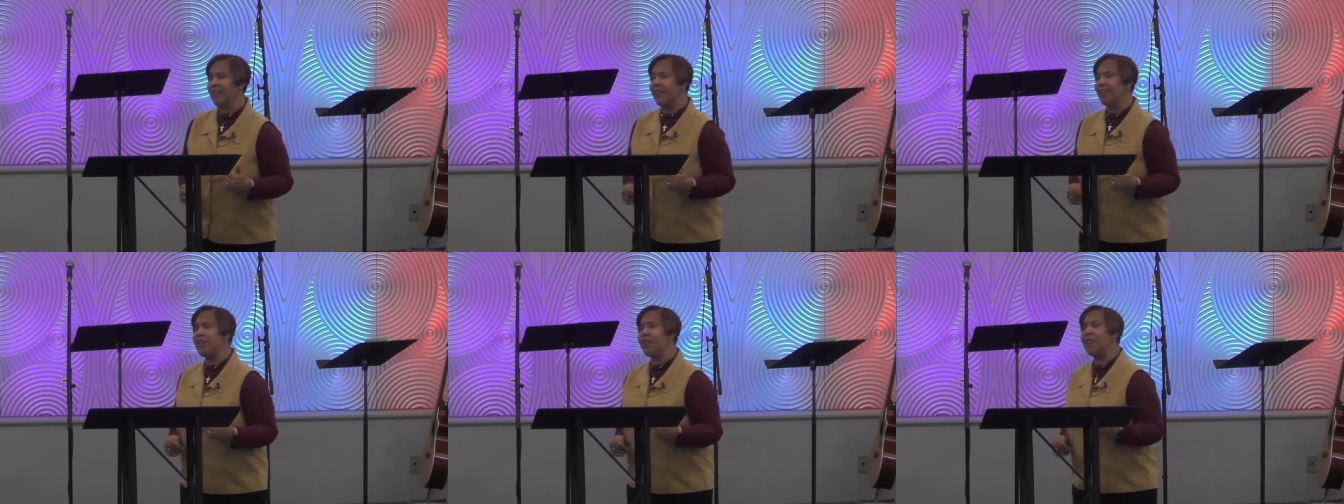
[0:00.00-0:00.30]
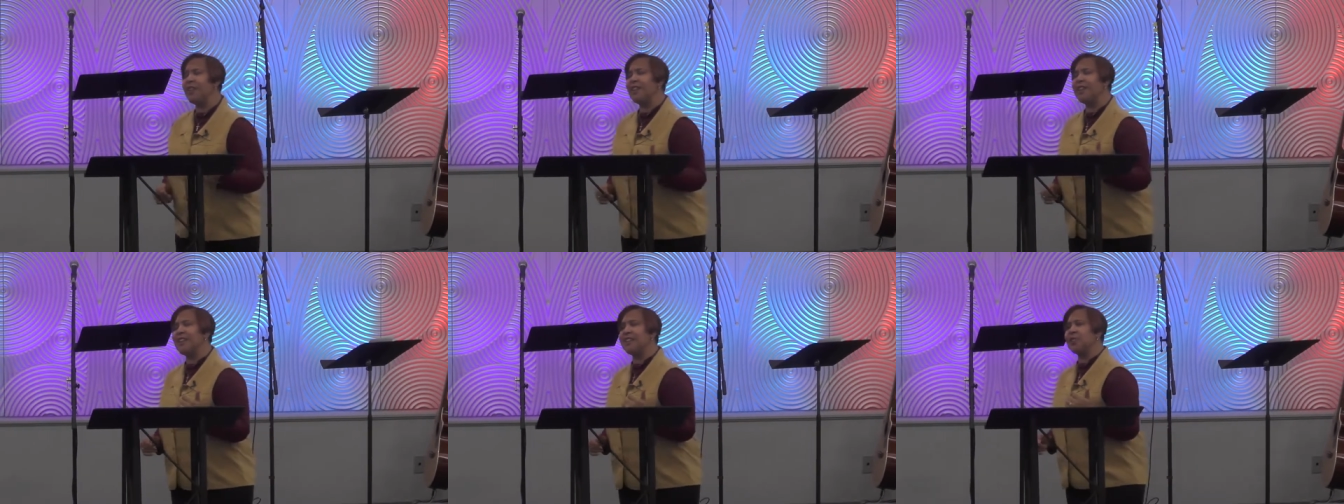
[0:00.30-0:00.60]
You
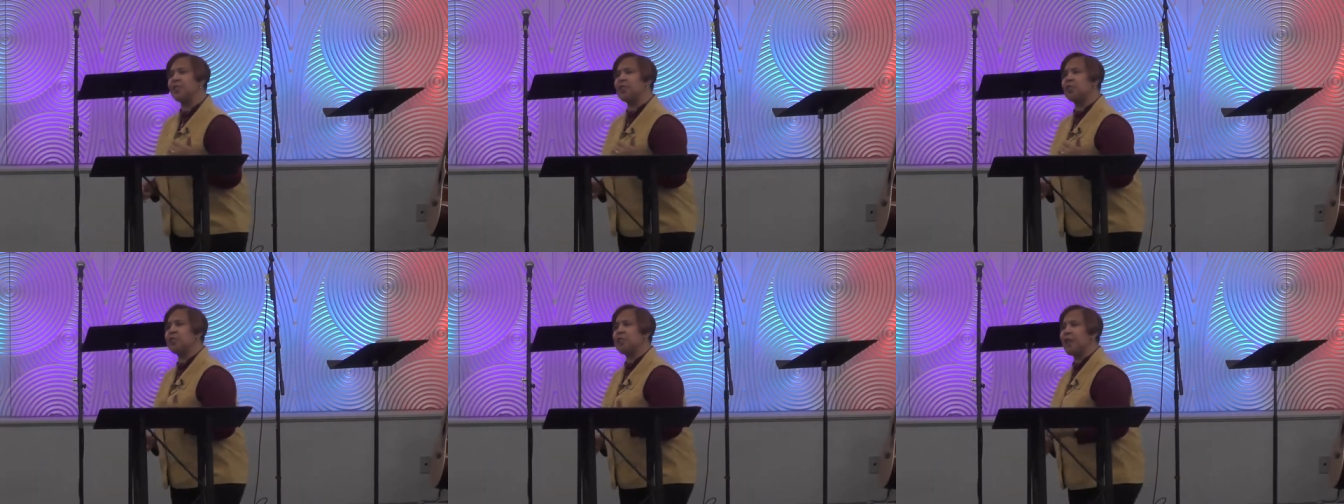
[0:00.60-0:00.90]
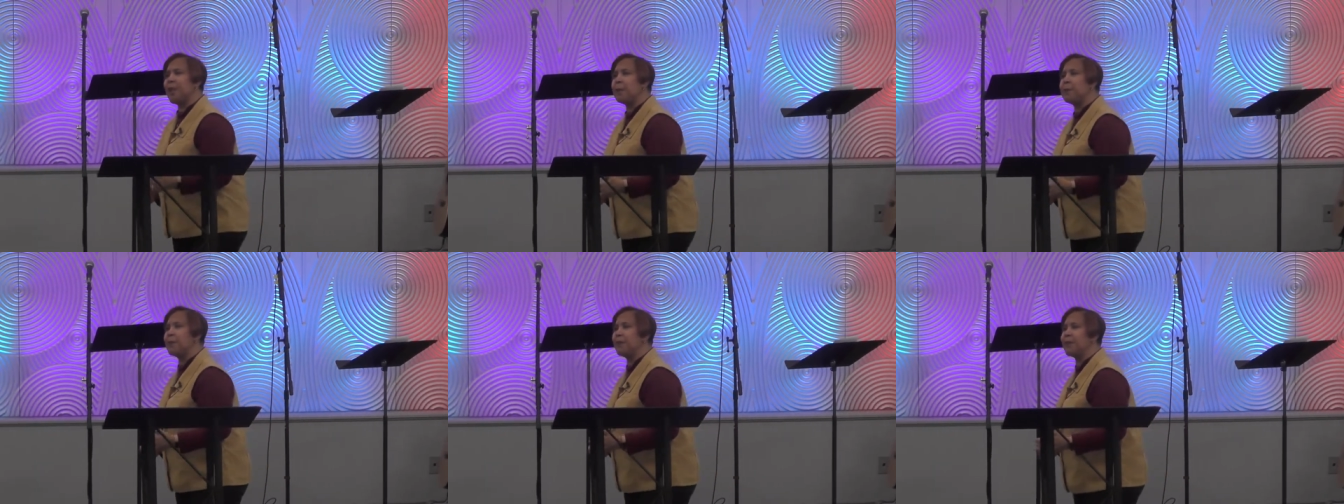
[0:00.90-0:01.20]
know, and as a
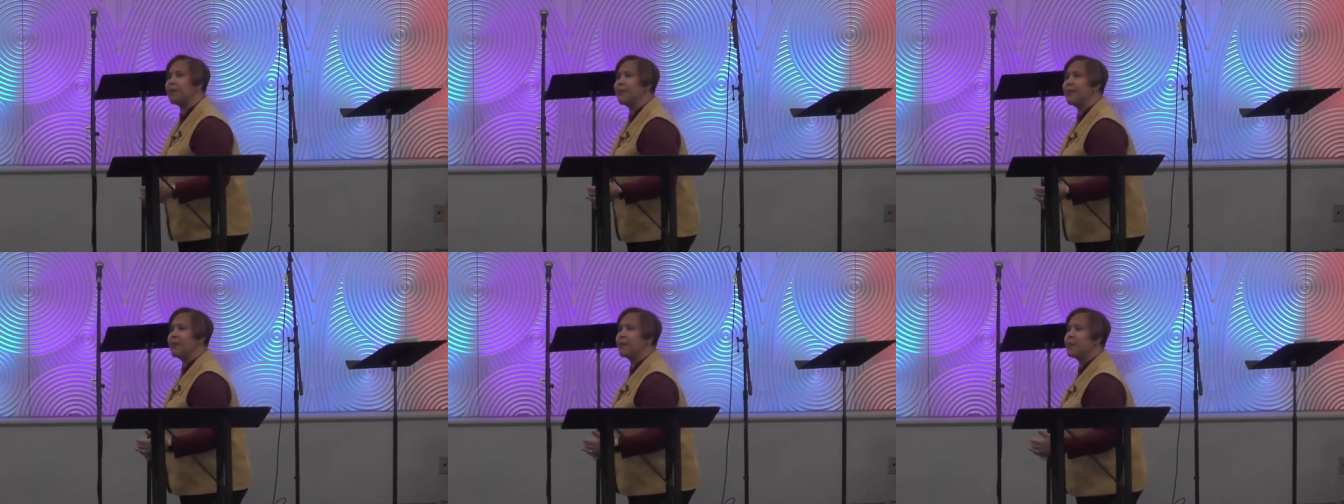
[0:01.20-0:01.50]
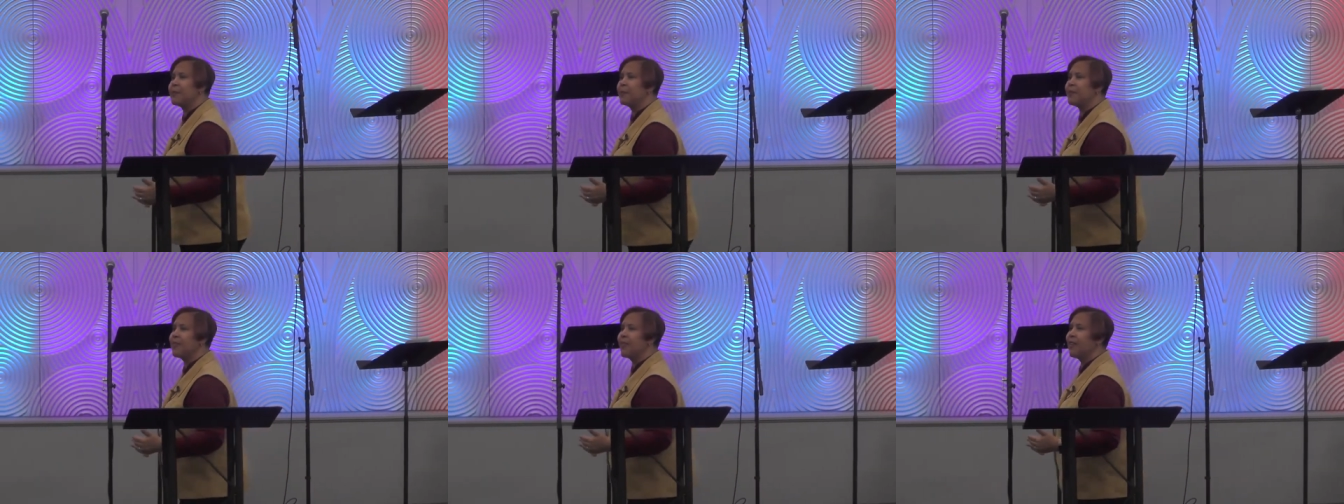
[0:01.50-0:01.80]
shepherd,
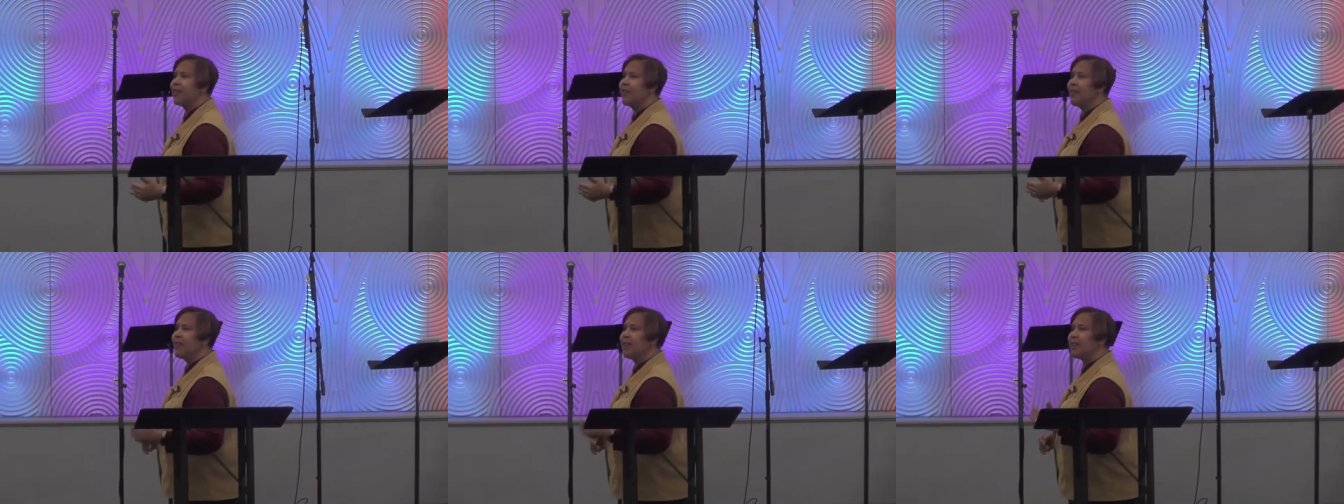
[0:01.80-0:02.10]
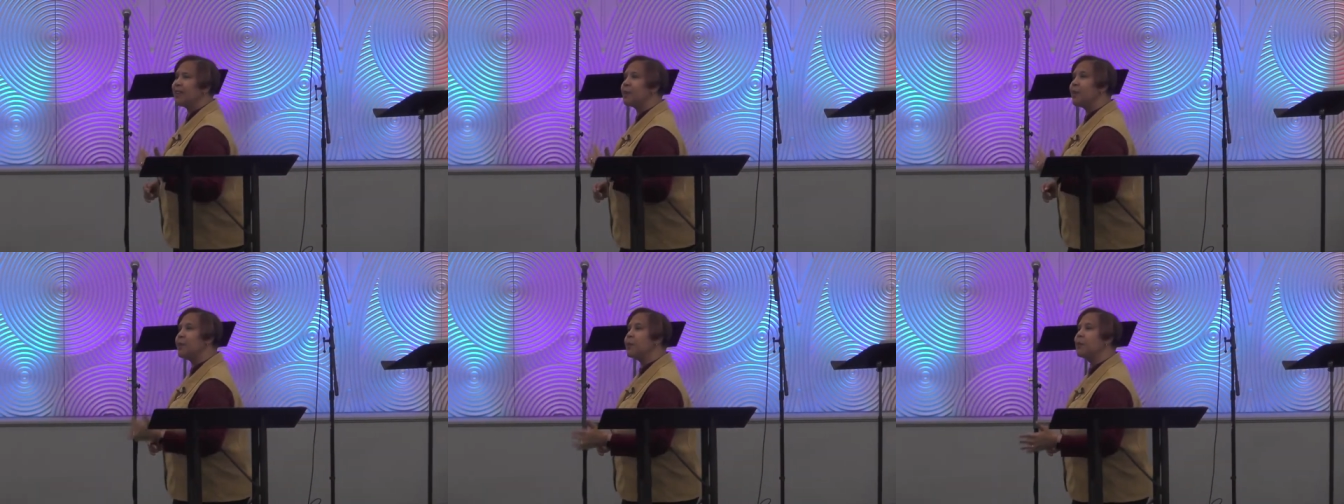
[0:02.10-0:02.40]
that's